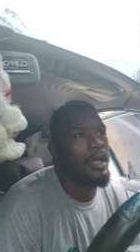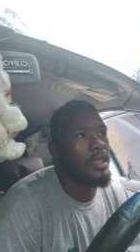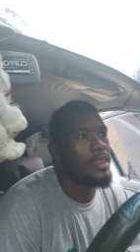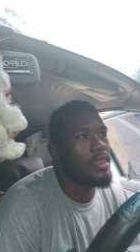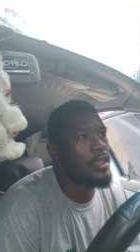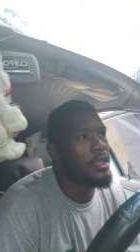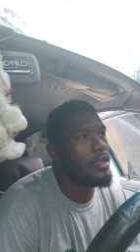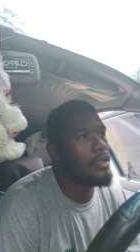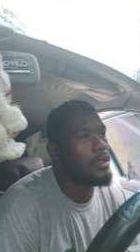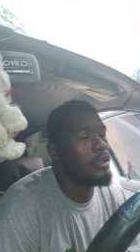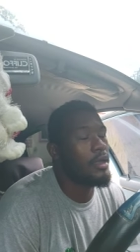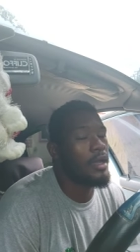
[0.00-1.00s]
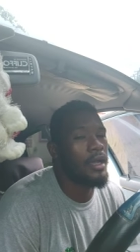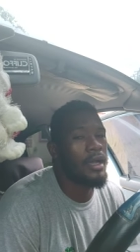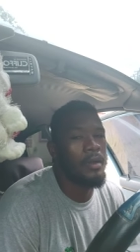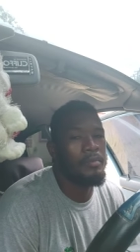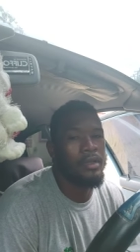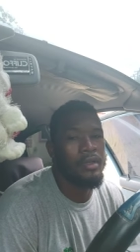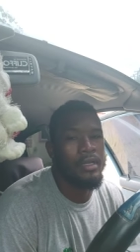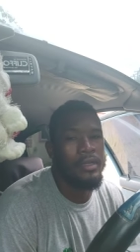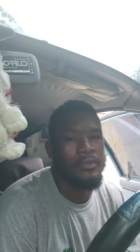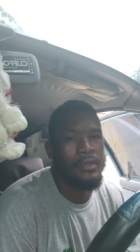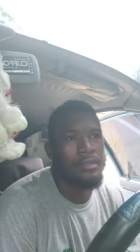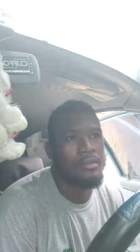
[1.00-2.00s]
I think I'm gonna
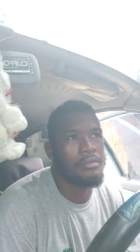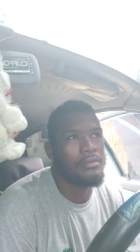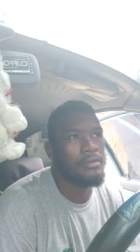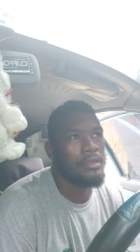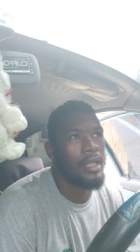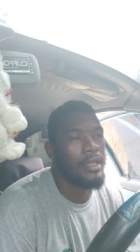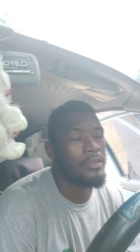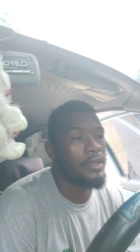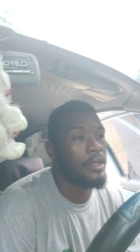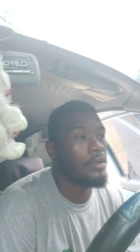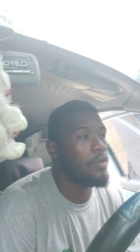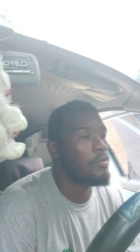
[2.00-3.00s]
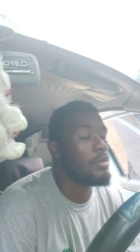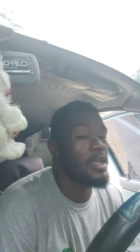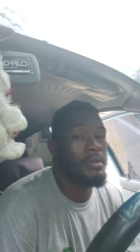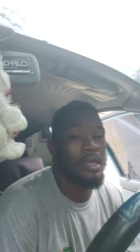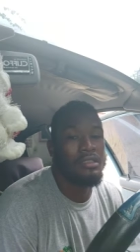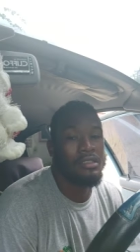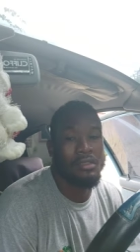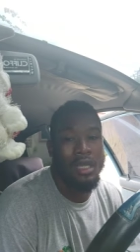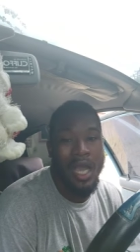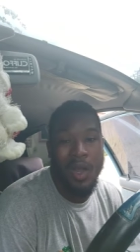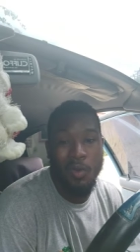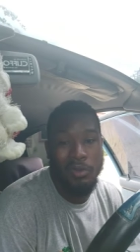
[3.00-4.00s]
leave it like that or maybe I just
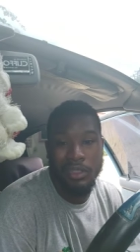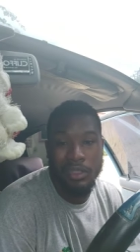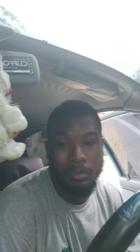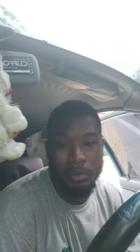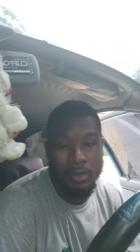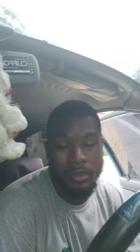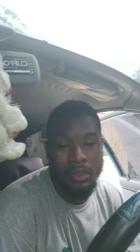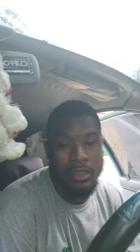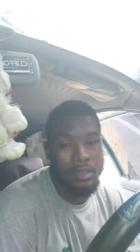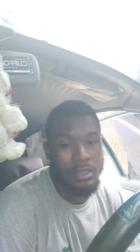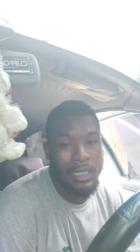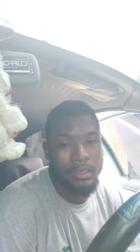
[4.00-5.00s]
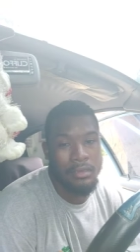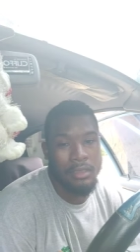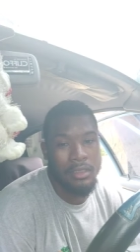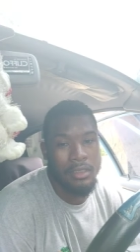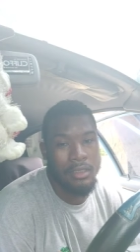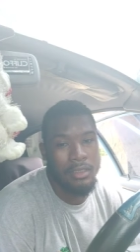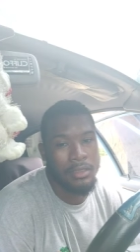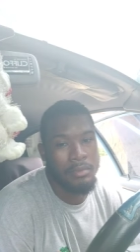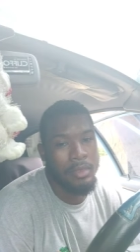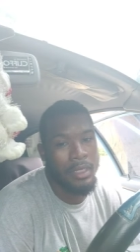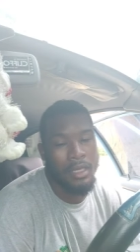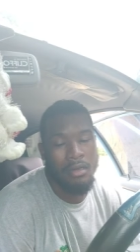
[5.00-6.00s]
I will just put the inject uh
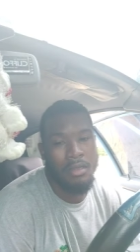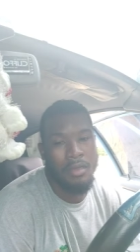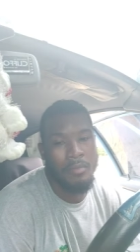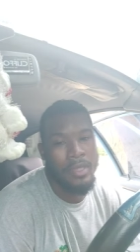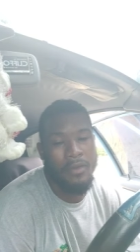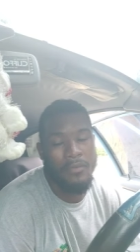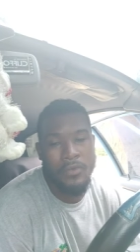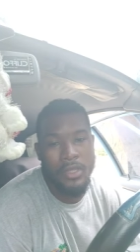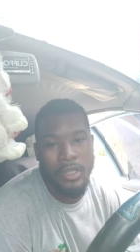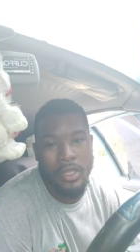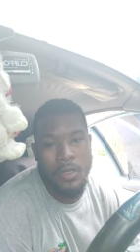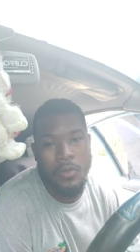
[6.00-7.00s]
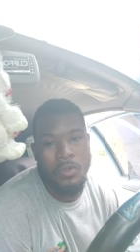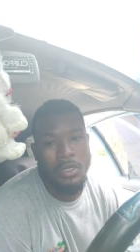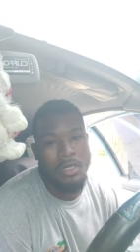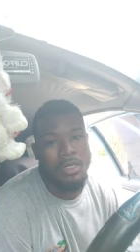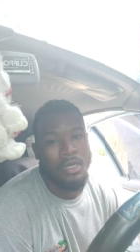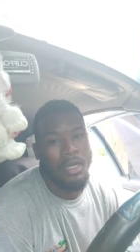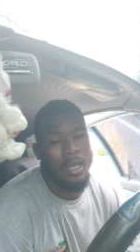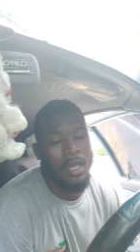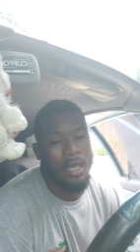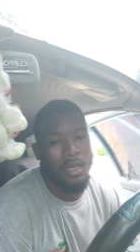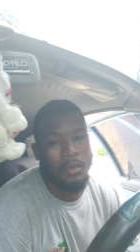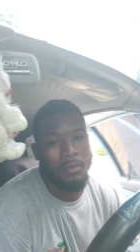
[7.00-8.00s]
make a make a video on
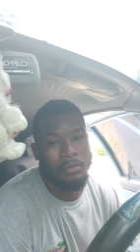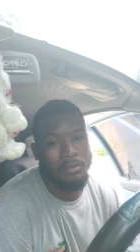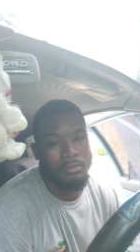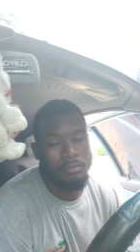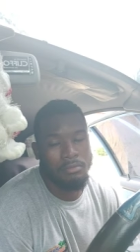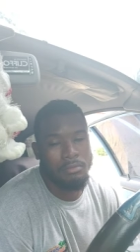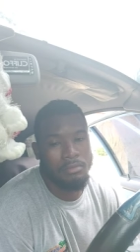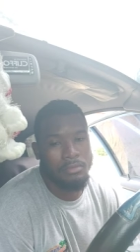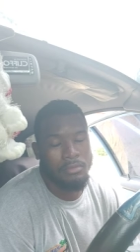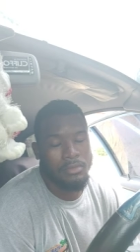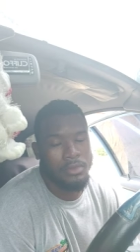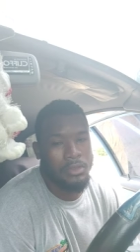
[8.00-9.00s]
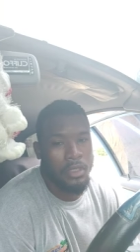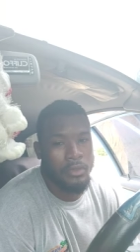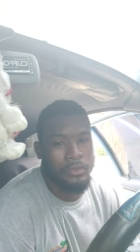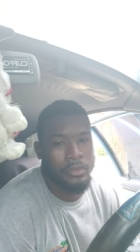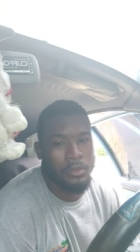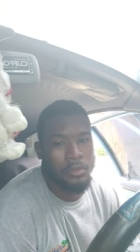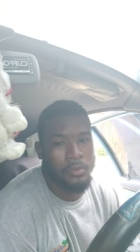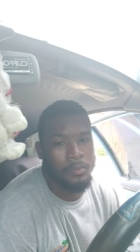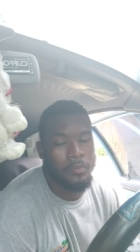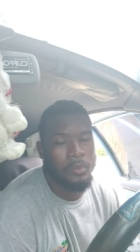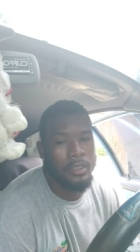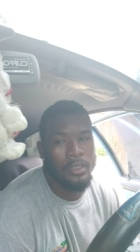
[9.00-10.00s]
how also to,
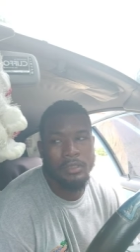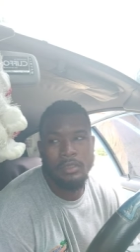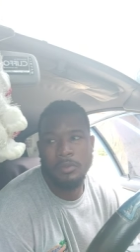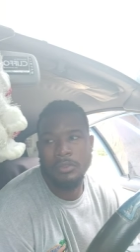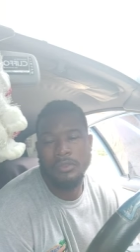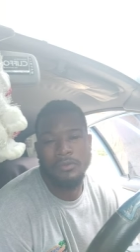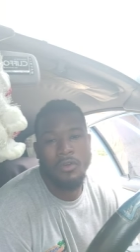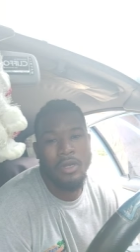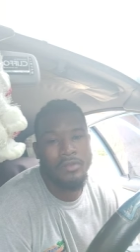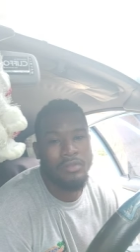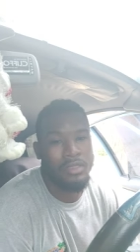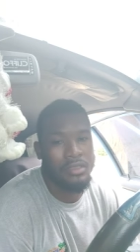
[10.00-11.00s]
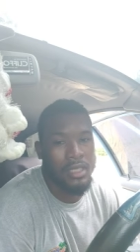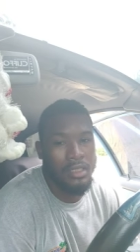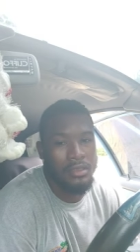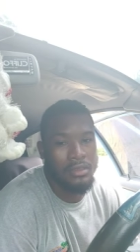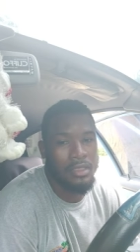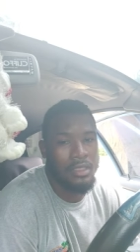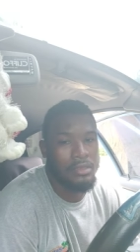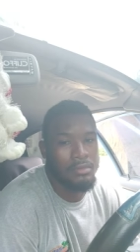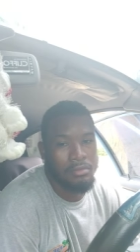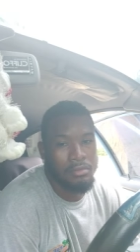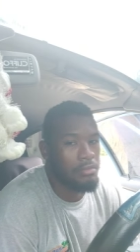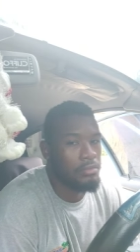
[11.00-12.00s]
uh, to put the 4 ft injectors in it.
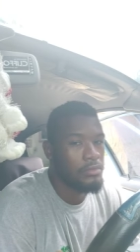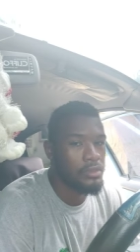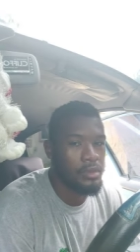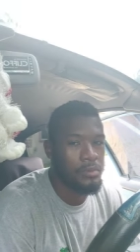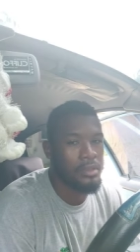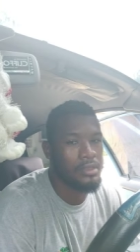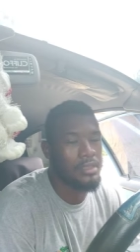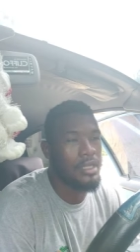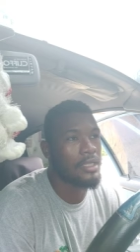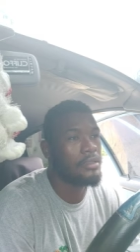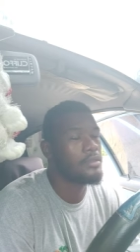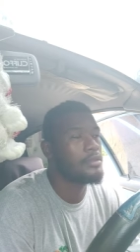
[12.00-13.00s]
Simple as that.